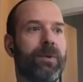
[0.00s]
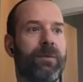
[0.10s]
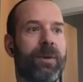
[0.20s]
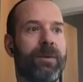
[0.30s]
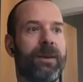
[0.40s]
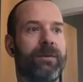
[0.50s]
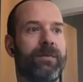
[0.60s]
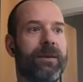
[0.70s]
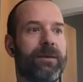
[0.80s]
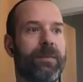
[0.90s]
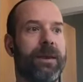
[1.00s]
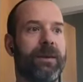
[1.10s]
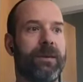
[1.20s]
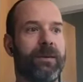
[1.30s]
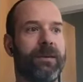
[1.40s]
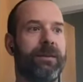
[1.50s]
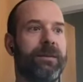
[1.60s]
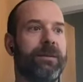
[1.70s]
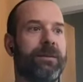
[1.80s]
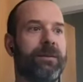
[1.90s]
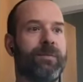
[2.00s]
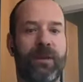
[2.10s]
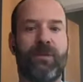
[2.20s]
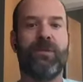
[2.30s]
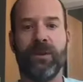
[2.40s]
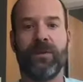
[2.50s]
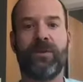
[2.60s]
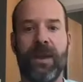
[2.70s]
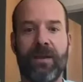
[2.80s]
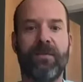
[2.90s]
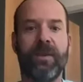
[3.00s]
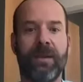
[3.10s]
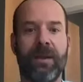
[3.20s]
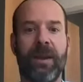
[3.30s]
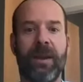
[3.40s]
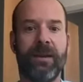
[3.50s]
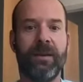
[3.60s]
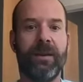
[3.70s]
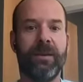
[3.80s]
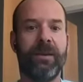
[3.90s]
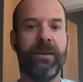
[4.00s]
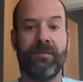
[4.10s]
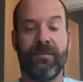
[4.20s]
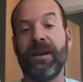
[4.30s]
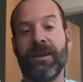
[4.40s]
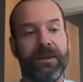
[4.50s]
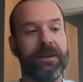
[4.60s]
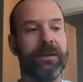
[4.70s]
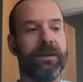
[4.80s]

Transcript: women in is making the space feel safe and inviting,